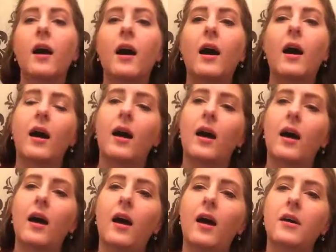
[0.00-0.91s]

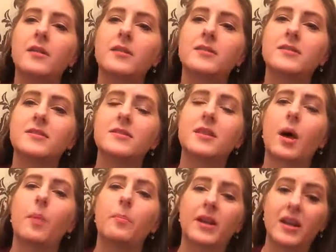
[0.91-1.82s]
And
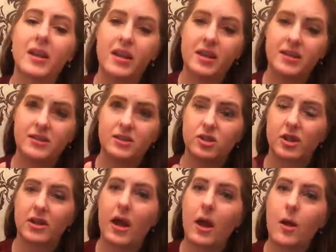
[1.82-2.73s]
please
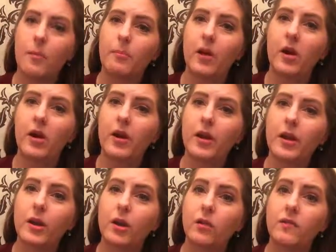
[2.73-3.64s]
check out
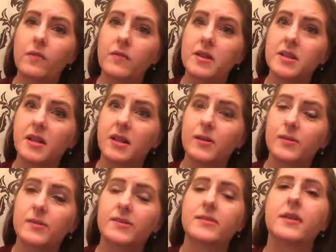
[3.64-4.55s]
my other
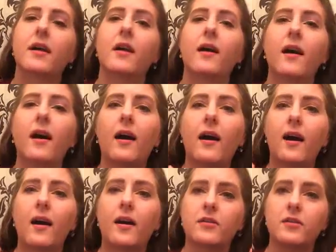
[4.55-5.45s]
videos,
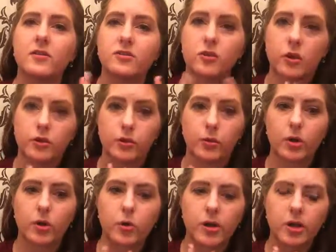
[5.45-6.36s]
and I'll do a
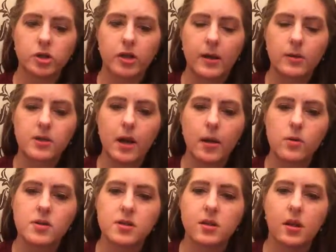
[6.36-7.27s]
quick shout
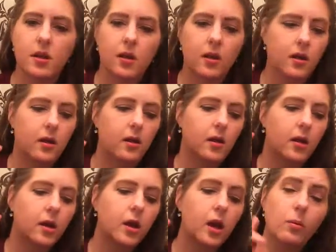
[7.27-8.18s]
out.
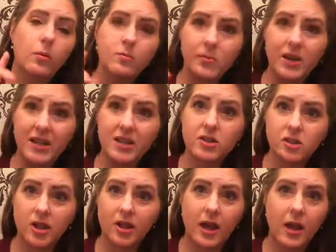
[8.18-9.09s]
Go and please
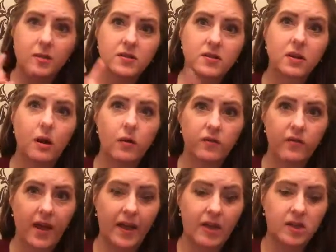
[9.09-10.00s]
check out Soph
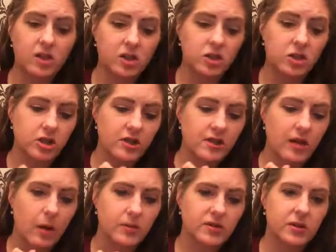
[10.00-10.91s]
X. She's
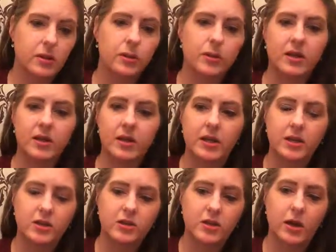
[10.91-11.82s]
absolutely,
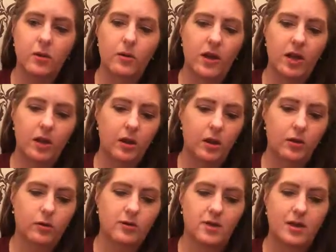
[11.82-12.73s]
totally and
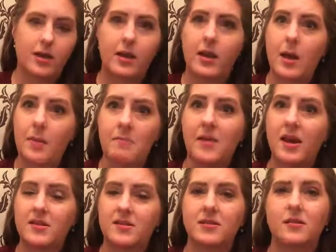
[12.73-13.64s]
utterly
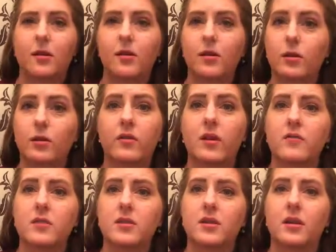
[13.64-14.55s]
amazing. I love her
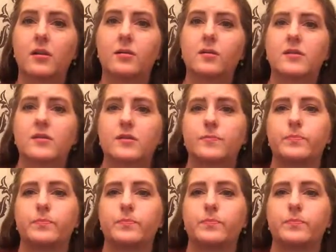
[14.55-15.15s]
videos.